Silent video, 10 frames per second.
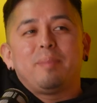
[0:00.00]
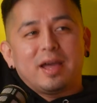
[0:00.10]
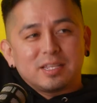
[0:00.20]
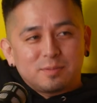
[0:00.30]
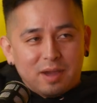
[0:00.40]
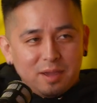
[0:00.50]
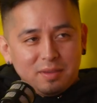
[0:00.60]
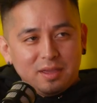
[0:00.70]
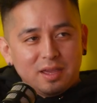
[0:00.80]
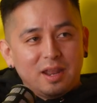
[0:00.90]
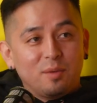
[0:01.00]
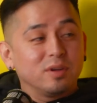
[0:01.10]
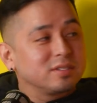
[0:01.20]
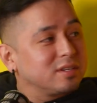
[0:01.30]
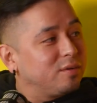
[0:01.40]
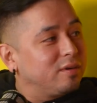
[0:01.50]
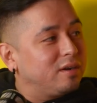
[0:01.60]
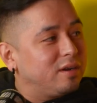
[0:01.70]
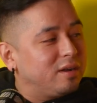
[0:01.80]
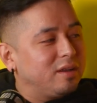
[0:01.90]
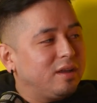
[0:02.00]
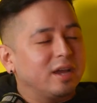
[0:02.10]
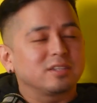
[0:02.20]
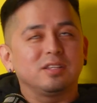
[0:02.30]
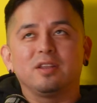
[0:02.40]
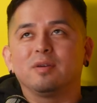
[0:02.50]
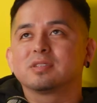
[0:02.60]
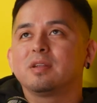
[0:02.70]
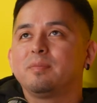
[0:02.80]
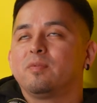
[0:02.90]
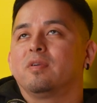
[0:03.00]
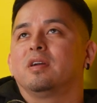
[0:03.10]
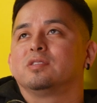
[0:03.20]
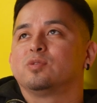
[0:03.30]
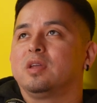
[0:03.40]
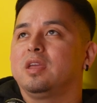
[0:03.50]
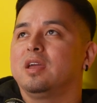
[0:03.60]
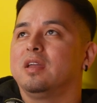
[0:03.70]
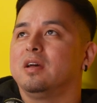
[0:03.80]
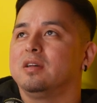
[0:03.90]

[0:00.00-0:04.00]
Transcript: past by me, and I was gonna wear. Actually, I was gonna wear a Tweety and